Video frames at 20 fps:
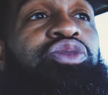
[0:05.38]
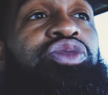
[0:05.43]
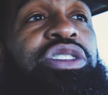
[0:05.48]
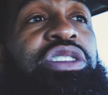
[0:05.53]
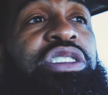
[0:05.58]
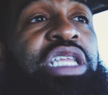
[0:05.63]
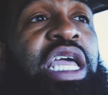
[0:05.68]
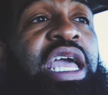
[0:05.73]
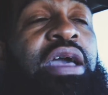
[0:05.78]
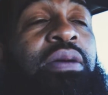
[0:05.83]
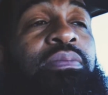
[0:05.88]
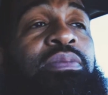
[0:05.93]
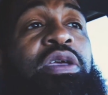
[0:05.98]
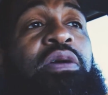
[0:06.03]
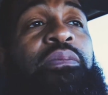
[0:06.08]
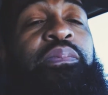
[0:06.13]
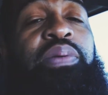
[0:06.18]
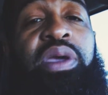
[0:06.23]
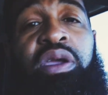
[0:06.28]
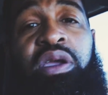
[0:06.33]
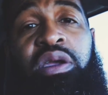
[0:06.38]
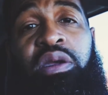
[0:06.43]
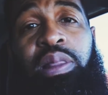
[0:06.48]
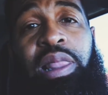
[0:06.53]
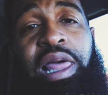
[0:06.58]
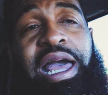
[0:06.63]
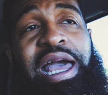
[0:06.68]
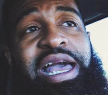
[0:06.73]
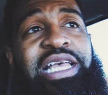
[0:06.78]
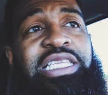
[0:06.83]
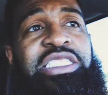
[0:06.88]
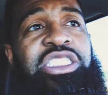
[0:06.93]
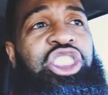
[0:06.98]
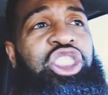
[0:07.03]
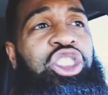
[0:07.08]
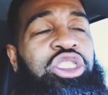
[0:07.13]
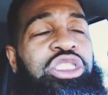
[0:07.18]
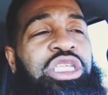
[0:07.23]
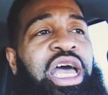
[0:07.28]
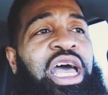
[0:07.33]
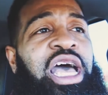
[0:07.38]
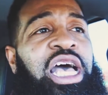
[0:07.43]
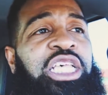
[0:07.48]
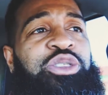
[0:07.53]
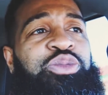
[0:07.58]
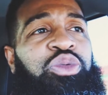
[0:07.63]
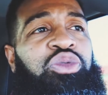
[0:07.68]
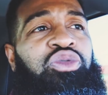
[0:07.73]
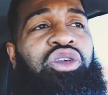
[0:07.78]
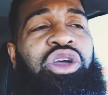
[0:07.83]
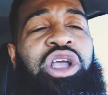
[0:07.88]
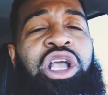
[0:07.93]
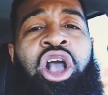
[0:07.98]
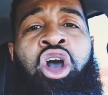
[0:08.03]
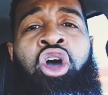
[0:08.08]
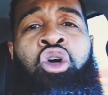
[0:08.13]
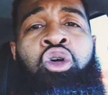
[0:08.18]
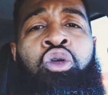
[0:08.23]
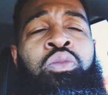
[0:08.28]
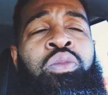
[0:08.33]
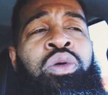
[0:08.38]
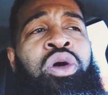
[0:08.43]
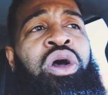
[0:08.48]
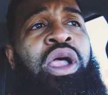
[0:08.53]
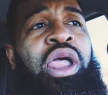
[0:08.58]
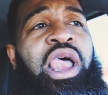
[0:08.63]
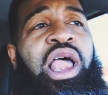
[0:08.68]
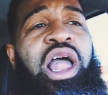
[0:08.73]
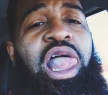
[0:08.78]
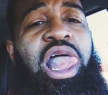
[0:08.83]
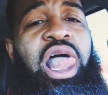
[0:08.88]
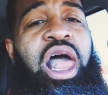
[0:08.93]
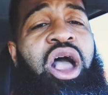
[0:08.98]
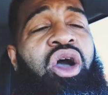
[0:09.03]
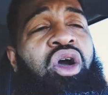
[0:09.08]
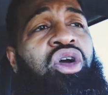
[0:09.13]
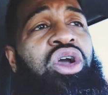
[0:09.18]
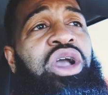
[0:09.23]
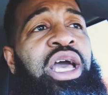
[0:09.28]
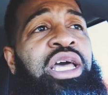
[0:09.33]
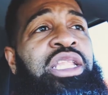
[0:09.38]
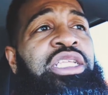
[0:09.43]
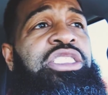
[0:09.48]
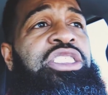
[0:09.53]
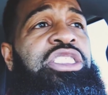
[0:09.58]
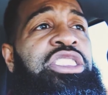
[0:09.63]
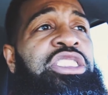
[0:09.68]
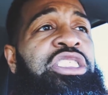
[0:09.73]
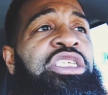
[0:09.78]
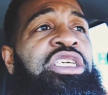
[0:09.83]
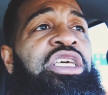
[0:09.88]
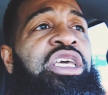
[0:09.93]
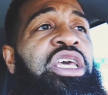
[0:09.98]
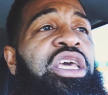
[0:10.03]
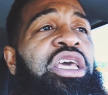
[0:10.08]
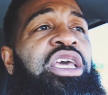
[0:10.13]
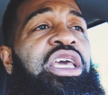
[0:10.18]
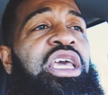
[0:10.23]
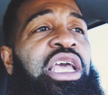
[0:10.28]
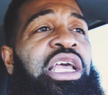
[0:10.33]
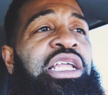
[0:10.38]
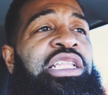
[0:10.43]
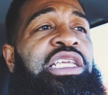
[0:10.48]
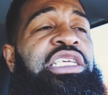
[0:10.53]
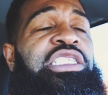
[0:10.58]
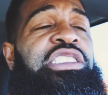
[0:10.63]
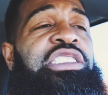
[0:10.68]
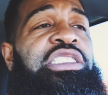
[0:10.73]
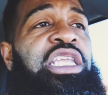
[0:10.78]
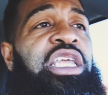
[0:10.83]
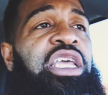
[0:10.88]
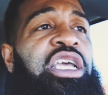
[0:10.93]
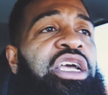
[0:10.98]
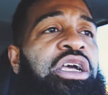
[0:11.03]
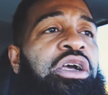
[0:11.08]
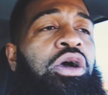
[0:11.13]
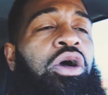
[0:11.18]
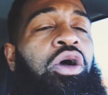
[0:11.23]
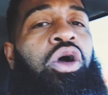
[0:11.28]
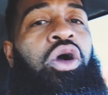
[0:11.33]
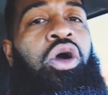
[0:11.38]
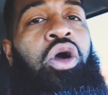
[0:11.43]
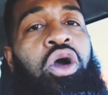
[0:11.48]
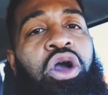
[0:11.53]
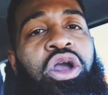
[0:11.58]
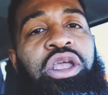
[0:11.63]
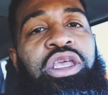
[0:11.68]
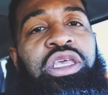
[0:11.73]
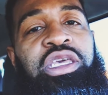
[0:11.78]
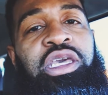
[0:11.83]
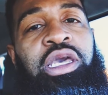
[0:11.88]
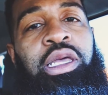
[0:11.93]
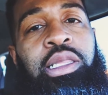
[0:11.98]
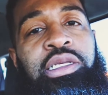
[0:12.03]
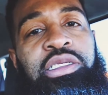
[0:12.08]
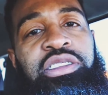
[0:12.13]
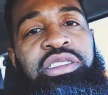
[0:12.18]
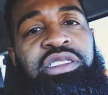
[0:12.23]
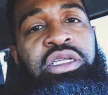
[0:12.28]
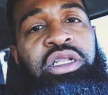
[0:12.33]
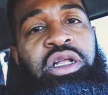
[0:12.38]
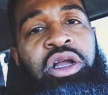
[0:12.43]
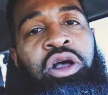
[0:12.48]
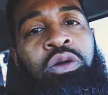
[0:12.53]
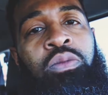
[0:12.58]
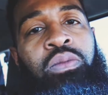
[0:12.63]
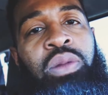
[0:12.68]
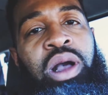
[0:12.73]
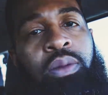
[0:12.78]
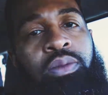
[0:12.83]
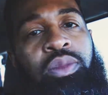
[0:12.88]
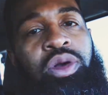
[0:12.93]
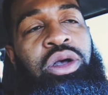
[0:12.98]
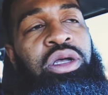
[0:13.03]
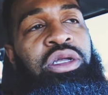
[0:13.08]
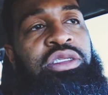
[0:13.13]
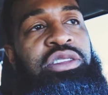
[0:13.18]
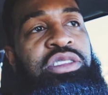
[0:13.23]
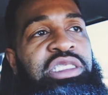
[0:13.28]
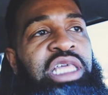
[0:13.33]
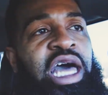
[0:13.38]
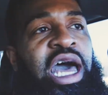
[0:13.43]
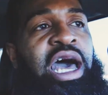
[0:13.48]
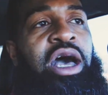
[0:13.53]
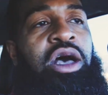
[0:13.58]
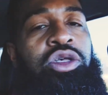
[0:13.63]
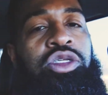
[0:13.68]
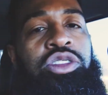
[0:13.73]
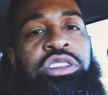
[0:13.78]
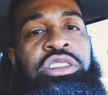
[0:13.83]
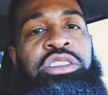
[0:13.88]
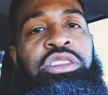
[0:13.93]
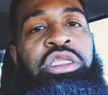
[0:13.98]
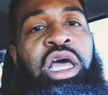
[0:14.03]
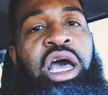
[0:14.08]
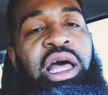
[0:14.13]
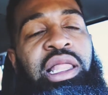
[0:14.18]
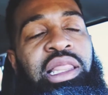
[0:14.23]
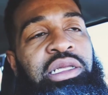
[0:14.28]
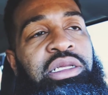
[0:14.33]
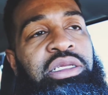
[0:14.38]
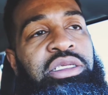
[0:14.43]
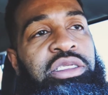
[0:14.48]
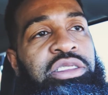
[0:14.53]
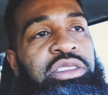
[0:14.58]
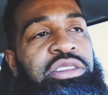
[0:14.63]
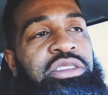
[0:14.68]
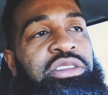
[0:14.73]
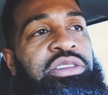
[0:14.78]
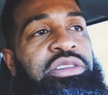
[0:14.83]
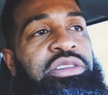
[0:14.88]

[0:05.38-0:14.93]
was damn near paralyzed and she's in the hospital, coma, all kind of shit. And this nigga, R. Kelly, sent her mama a thousand dollars.